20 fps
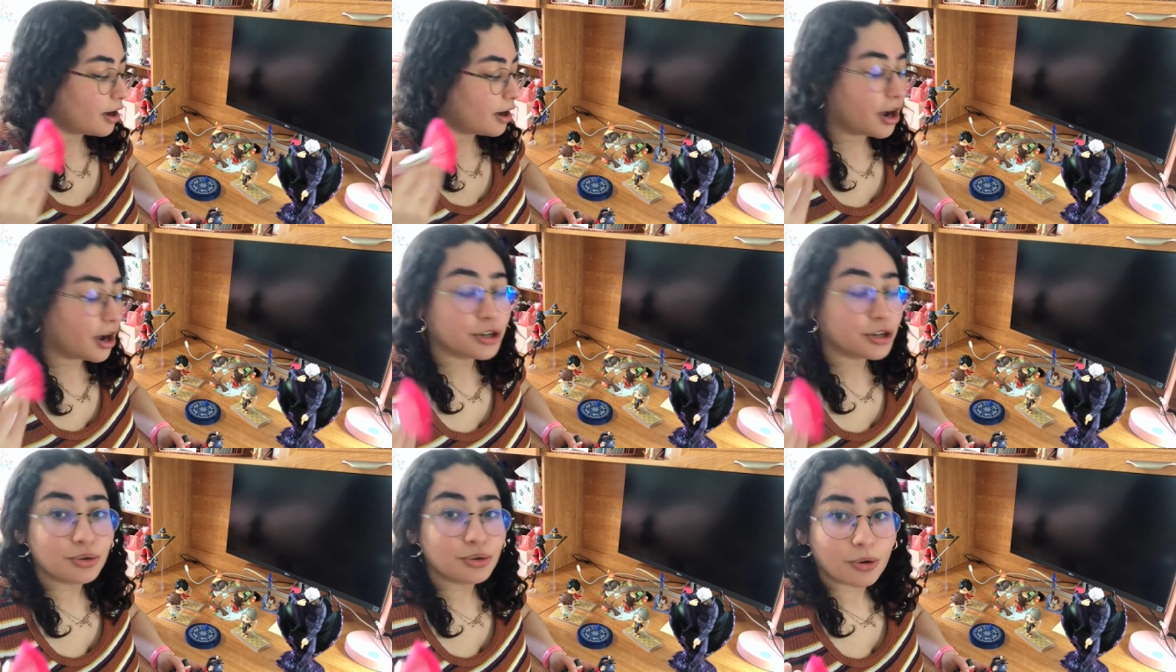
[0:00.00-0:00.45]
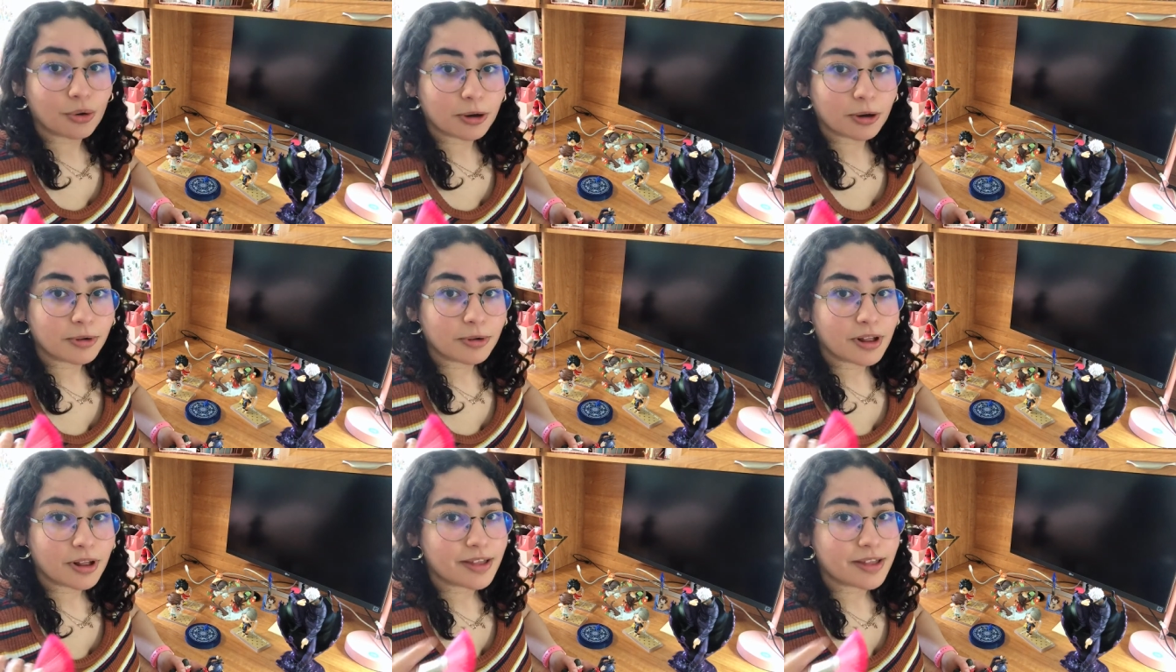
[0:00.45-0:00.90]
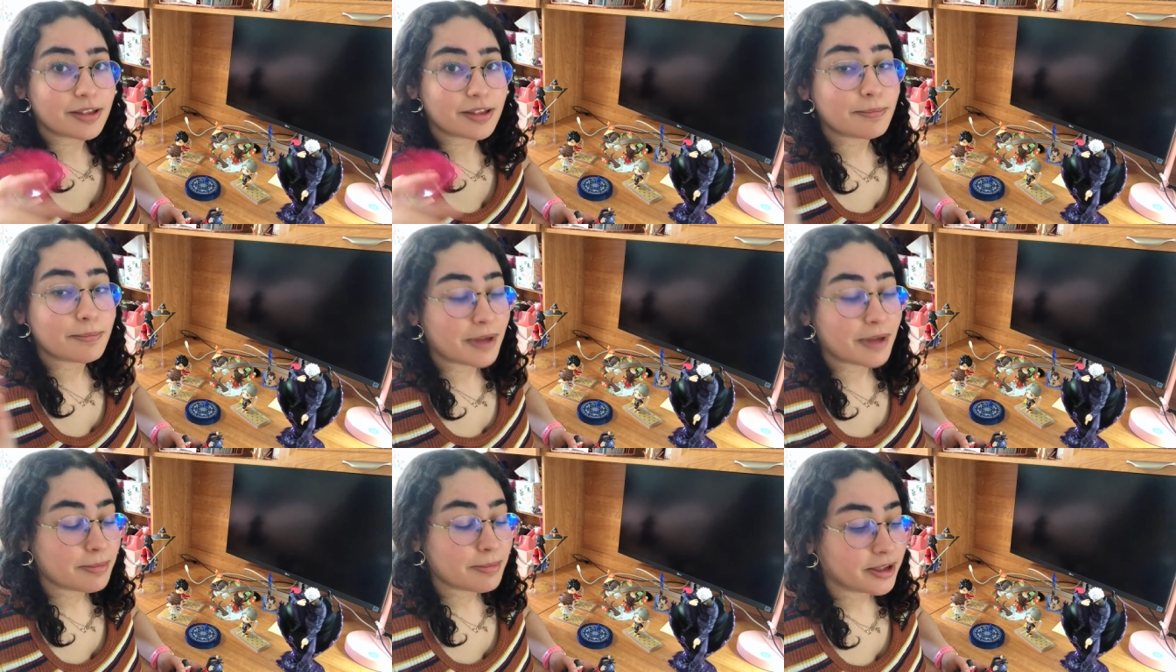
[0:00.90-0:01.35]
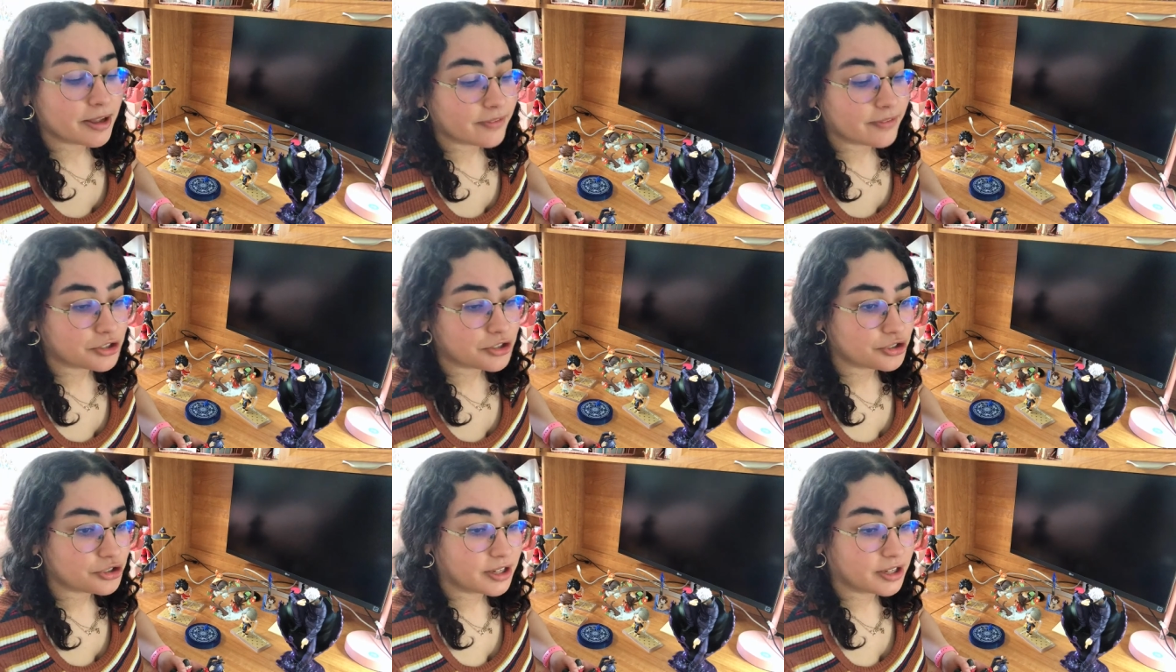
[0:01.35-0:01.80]
adorable, and then maybe
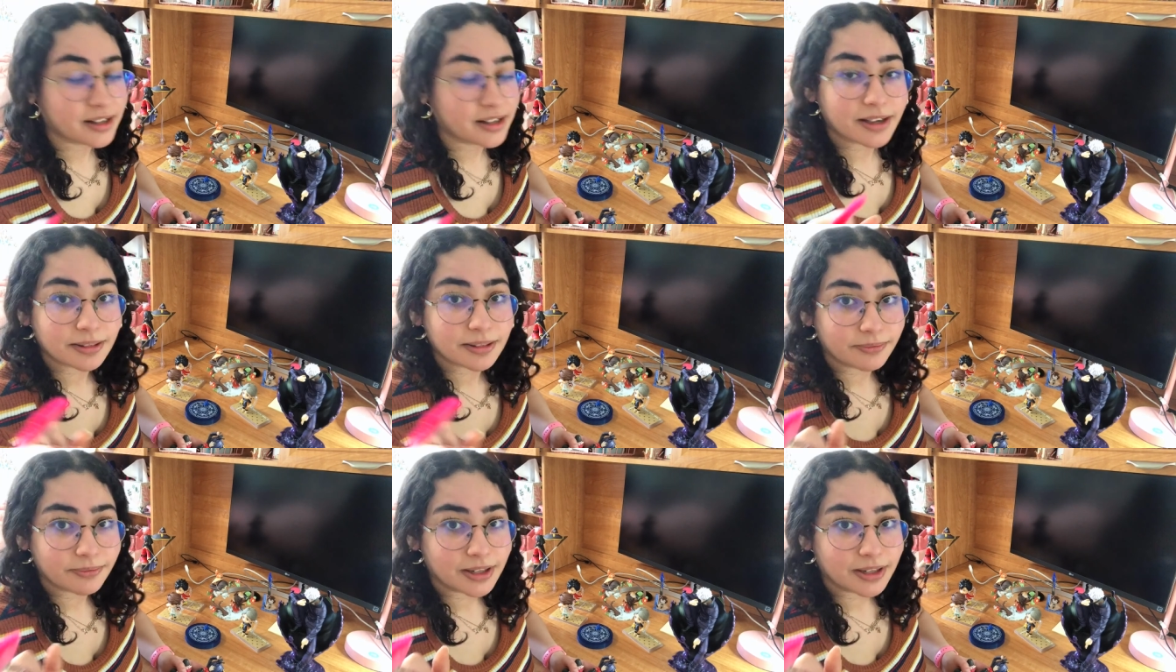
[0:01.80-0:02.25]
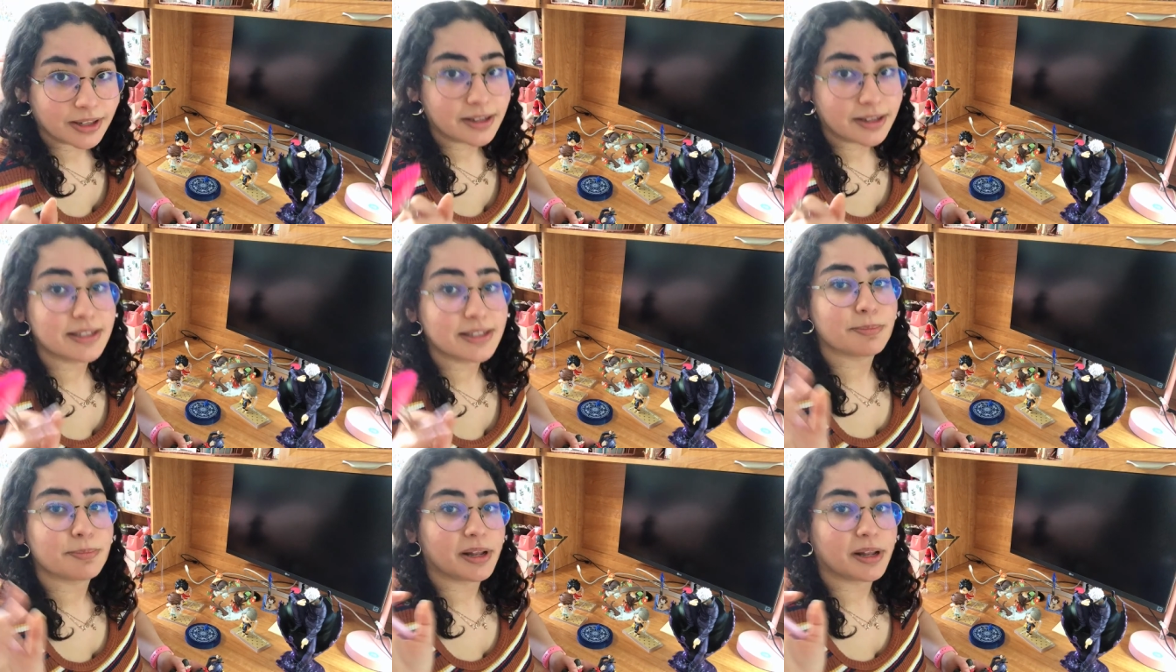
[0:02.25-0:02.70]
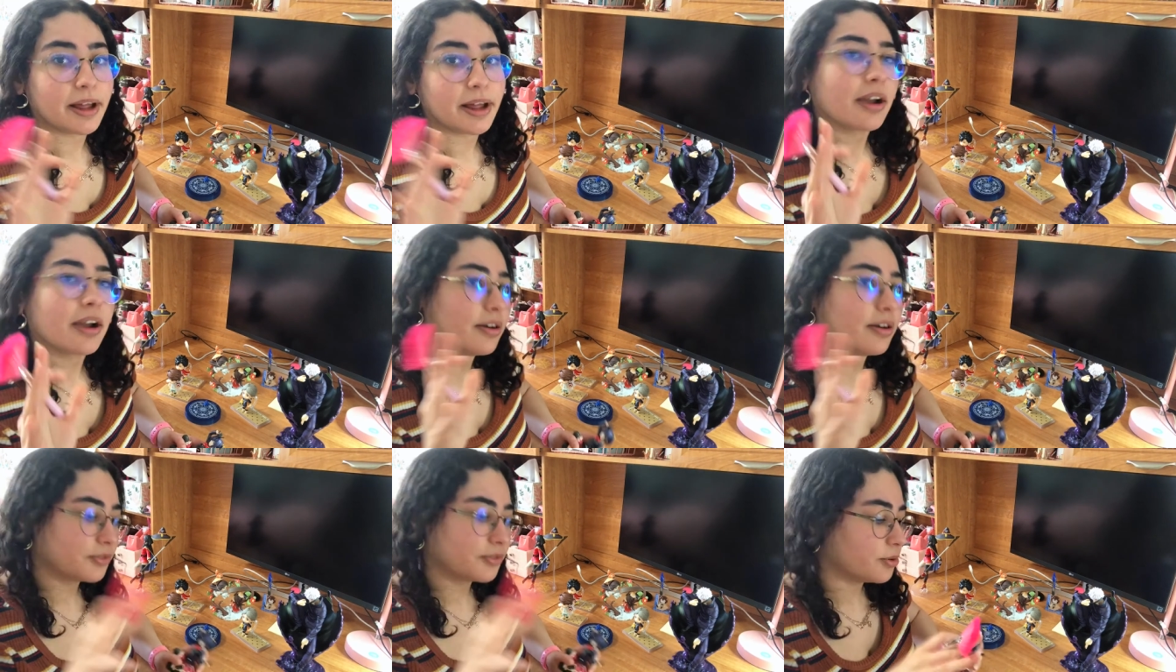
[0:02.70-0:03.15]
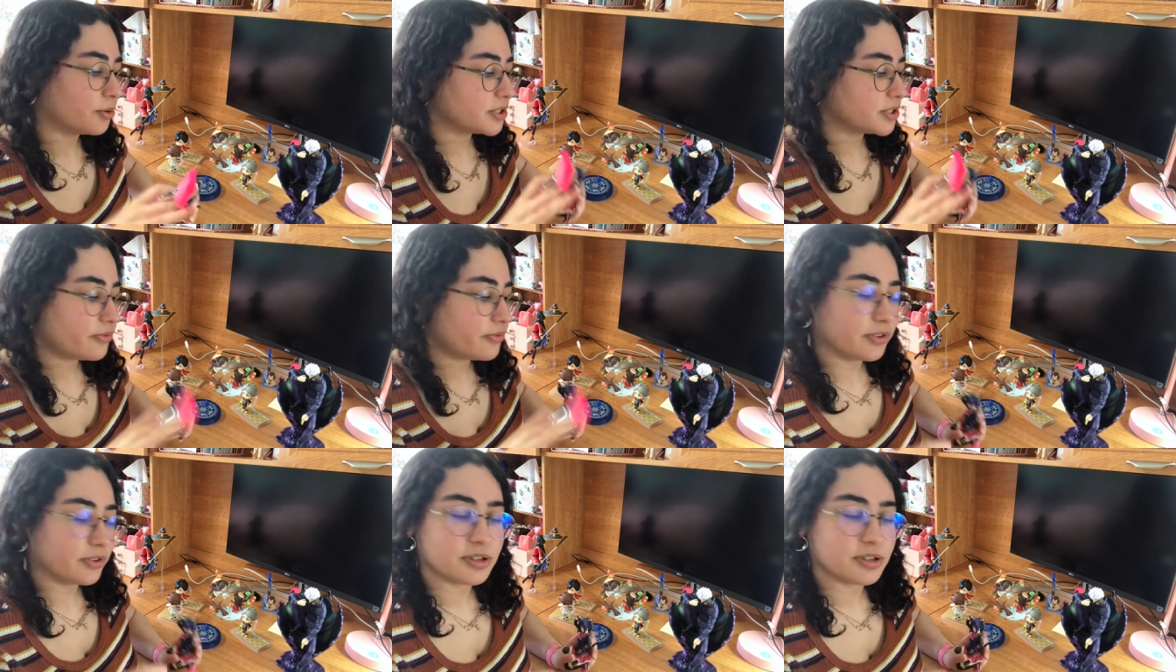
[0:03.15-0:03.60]
eventually like the villains, but like of course
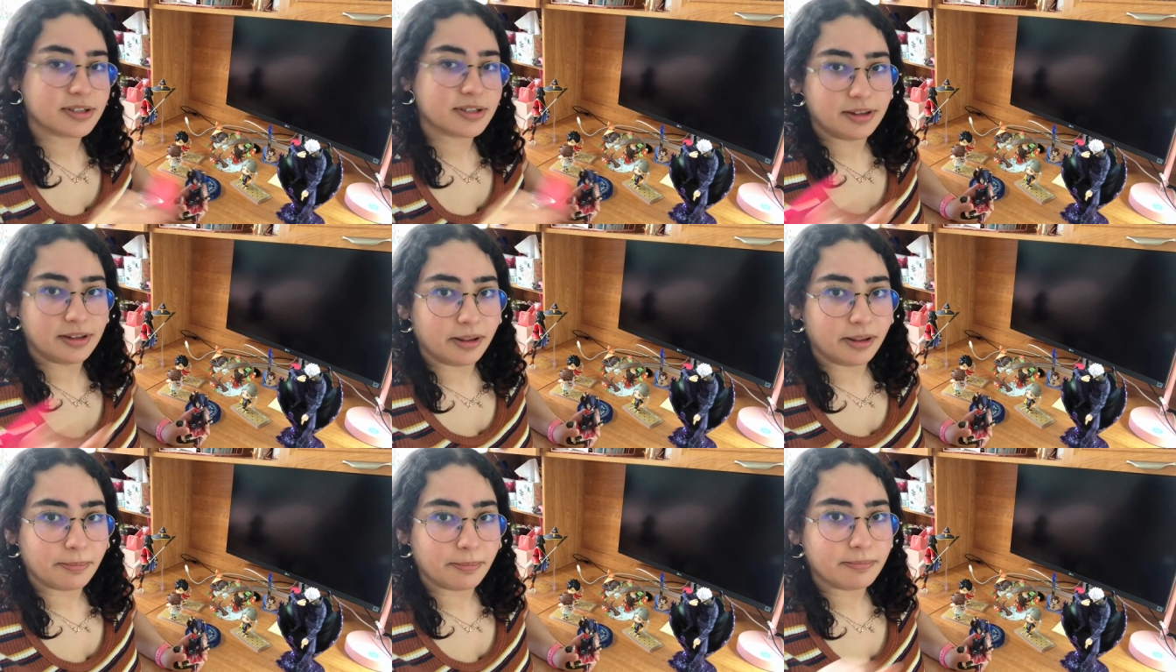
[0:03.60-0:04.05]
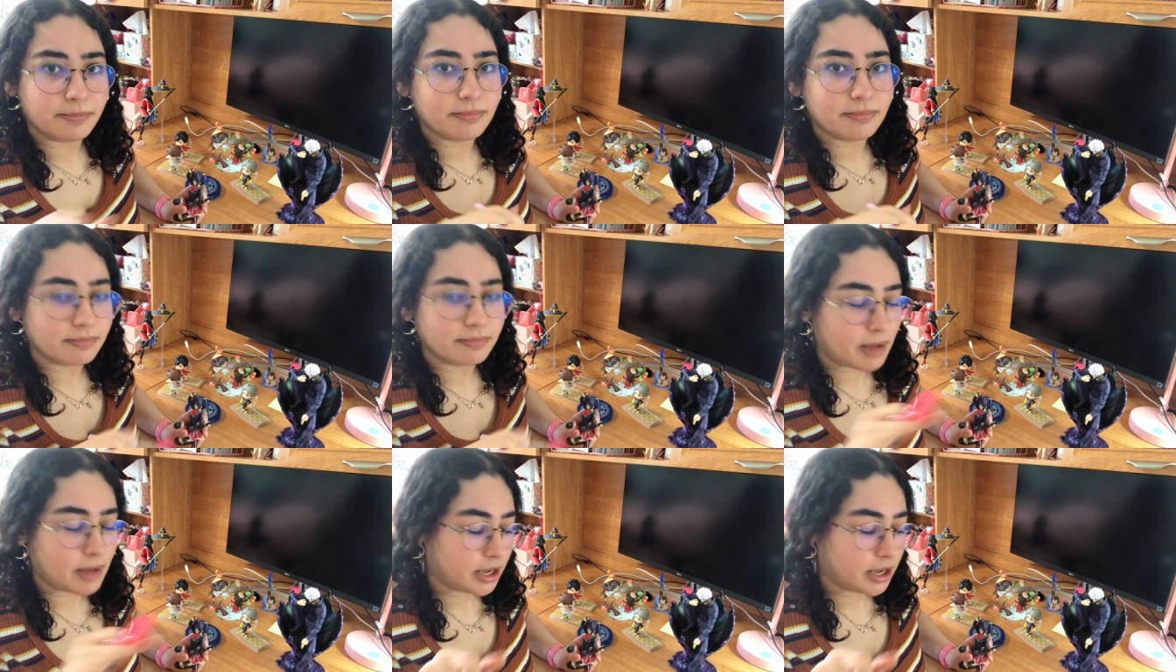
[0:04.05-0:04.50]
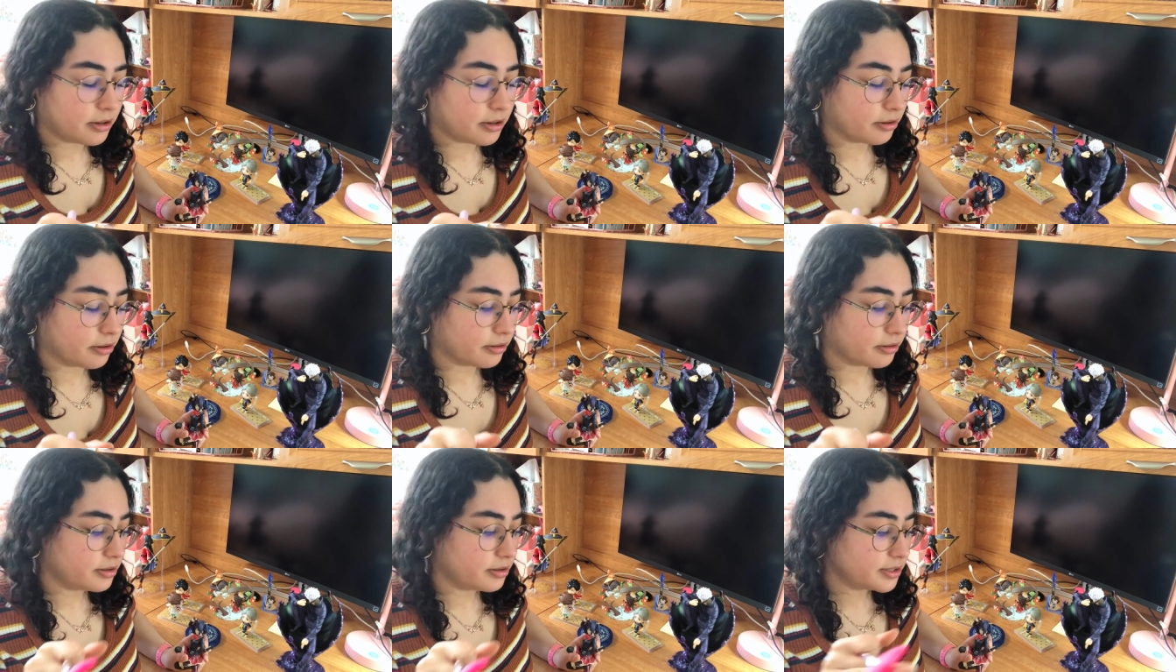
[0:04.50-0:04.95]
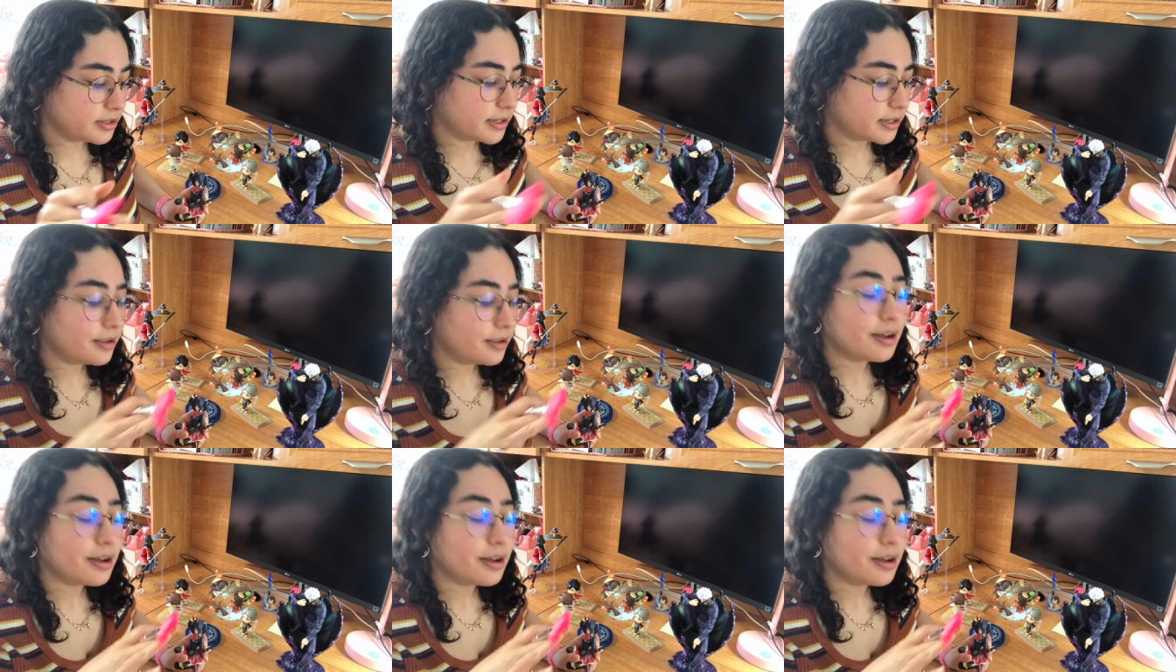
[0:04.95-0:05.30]
first the main girls.